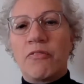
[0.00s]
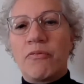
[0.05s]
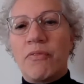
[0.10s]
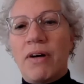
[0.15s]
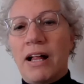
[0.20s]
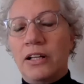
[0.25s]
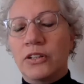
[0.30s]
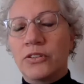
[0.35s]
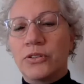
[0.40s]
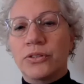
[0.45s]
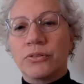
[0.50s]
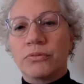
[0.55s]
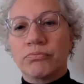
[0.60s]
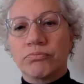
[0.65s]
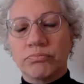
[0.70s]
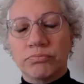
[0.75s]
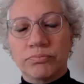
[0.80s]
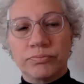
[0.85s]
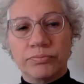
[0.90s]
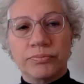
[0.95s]
value
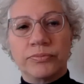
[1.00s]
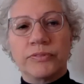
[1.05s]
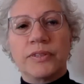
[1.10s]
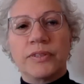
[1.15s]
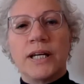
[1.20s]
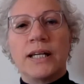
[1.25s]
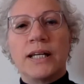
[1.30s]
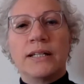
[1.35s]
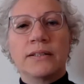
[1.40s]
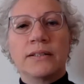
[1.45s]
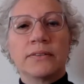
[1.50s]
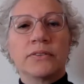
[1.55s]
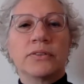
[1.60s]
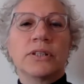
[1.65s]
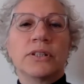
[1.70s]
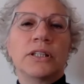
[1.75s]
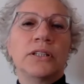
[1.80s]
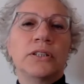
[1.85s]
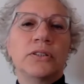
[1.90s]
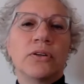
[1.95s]

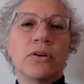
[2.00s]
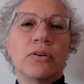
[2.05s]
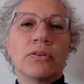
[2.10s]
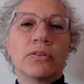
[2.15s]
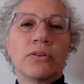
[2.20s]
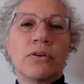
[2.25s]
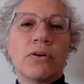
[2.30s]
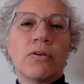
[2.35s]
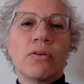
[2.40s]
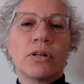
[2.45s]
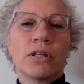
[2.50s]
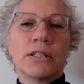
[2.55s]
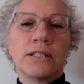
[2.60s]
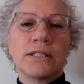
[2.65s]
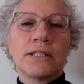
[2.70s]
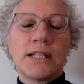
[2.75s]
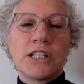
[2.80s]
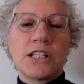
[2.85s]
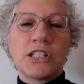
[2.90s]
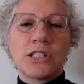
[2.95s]
in the
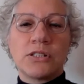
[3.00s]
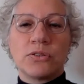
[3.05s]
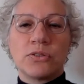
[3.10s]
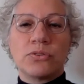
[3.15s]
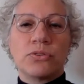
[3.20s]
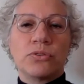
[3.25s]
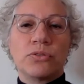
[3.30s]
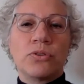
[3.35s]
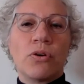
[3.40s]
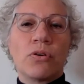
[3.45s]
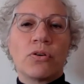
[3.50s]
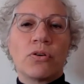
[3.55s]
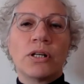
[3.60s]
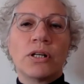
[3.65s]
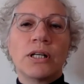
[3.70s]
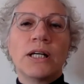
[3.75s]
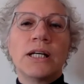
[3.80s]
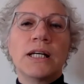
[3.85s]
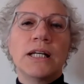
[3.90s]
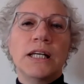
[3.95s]
organization to your
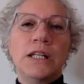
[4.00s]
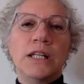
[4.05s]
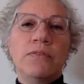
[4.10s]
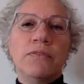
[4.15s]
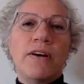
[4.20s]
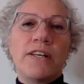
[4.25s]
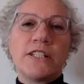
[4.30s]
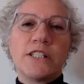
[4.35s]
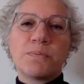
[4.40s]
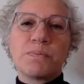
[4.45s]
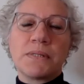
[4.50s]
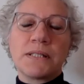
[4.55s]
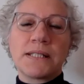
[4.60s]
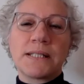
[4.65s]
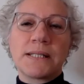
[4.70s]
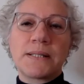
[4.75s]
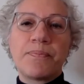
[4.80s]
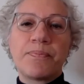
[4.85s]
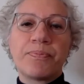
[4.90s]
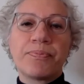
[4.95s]

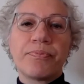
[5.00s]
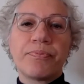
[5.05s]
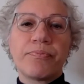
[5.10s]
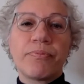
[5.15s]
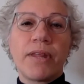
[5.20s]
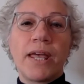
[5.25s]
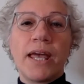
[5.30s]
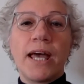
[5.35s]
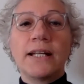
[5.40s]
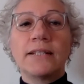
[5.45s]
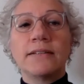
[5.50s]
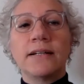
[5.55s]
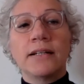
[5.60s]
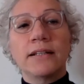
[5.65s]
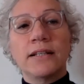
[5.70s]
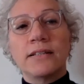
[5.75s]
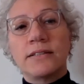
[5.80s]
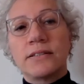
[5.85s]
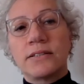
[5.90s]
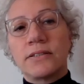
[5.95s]
investments. And
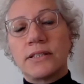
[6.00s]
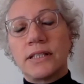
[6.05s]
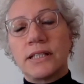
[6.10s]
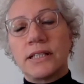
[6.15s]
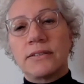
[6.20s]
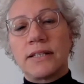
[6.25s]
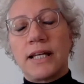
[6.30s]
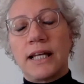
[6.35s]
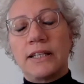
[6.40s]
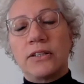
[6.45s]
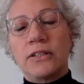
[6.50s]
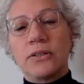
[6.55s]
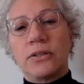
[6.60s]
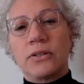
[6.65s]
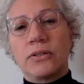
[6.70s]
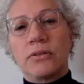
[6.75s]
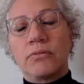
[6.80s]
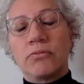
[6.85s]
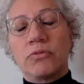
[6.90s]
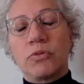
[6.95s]
another thing that
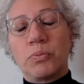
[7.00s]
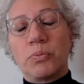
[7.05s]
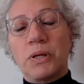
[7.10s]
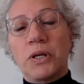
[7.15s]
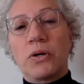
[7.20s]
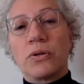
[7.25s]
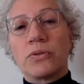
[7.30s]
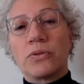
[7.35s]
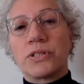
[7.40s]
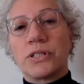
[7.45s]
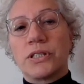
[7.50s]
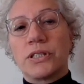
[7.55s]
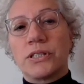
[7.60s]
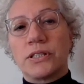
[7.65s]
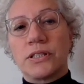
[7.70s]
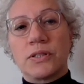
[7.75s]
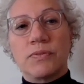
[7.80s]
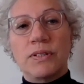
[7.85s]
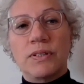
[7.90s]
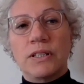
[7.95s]
to be
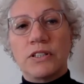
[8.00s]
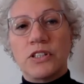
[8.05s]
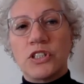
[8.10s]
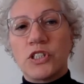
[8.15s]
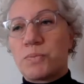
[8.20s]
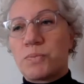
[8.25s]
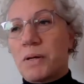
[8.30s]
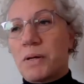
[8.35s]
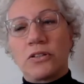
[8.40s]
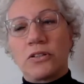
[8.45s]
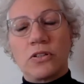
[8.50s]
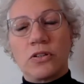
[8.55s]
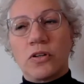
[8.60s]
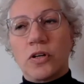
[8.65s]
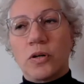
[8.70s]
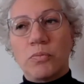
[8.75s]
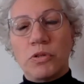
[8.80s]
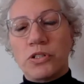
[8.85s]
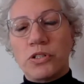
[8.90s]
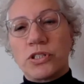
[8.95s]
considered with respect to the
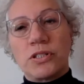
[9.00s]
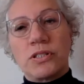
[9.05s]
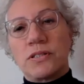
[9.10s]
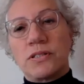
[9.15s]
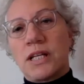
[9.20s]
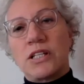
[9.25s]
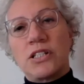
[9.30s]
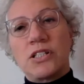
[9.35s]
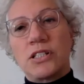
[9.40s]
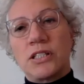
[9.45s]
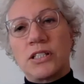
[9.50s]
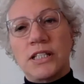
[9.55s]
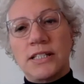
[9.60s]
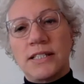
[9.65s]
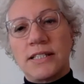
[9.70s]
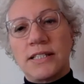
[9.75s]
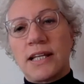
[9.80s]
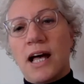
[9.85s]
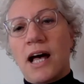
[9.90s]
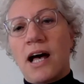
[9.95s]
commercialization
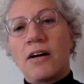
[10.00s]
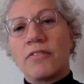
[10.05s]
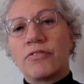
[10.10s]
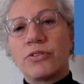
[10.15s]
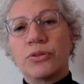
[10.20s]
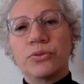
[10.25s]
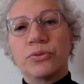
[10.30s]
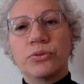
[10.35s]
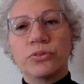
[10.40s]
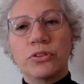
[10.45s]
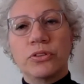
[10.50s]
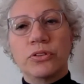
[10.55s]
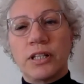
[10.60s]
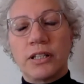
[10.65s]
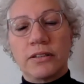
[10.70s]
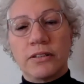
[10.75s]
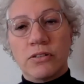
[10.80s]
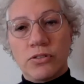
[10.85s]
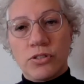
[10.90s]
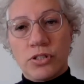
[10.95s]
is how you do the
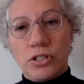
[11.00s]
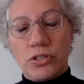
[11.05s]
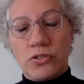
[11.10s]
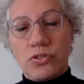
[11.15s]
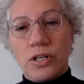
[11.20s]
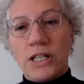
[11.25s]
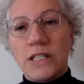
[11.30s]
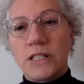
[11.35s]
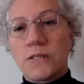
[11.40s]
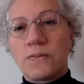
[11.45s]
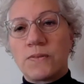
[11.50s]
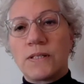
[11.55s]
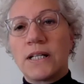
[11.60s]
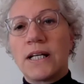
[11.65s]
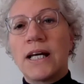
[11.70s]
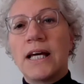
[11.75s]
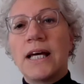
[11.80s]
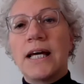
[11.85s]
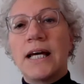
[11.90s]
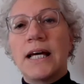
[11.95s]
technology transfer.
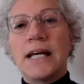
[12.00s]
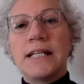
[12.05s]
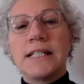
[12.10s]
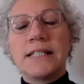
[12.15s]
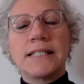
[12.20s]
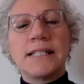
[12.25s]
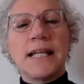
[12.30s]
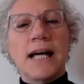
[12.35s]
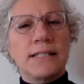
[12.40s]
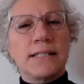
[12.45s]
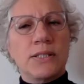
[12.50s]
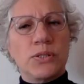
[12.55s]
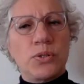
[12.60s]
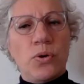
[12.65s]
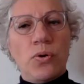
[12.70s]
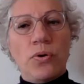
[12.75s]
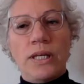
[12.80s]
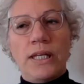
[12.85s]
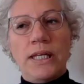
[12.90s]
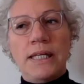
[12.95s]
It's not
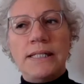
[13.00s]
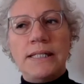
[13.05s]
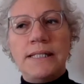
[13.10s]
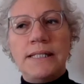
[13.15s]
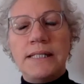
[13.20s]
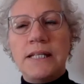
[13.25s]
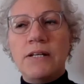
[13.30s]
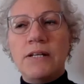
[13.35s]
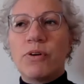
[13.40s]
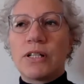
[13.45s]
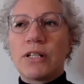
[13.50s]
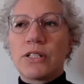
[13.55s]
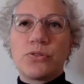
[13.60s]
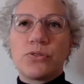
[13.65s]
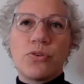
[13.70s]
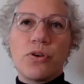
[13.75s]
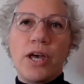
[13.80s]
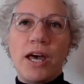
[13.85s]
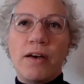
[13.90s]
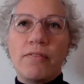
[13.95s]
so easy
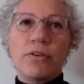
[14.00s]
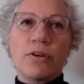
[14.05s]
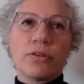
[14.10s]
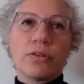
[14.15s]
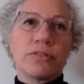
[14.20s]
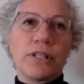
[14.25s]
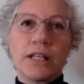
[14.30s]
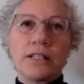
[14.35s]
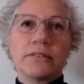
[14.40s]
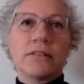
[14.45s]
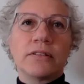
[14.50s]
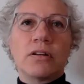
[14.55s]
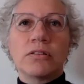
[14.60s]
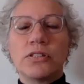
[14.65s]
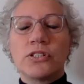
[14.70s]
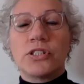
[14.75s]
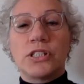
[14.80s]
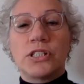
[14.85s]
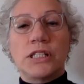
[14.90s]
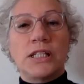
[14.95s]
once you have your
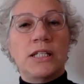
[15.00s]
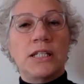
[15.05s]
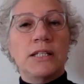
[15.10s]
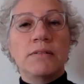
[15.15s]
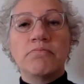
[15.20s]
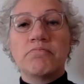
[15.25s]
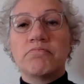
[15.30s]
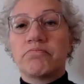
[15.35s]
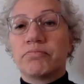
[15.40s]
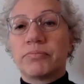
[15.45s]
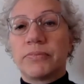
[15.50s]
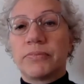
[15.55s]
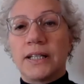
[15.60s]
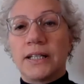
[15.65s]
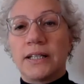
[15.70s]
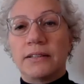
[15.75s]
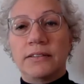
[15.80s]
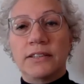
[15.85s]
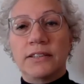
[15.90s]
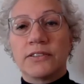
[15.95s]
technology.
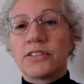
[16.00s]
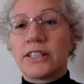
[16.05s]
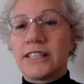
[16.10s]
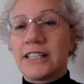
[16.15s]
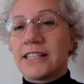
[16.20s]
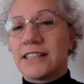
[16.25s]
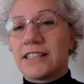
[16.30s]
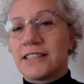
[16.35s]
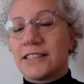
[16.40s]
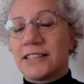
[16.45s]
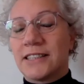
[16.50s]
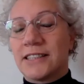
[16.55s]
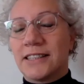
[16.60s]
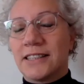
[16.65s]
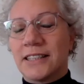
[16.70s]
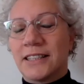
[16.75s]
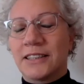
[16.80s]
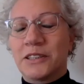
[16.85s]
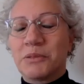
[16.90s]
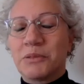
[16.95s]
The
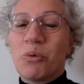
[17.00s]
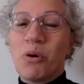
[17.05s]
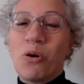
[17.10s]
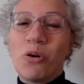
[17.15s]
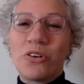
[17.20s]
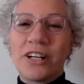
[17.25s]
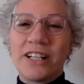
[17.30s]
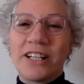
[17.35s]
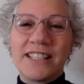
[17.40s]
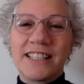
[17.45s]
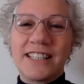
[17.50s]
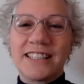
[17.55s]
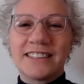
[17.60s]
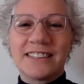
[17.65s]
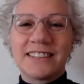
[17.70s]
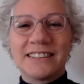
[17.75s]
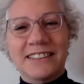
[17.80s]
more radical,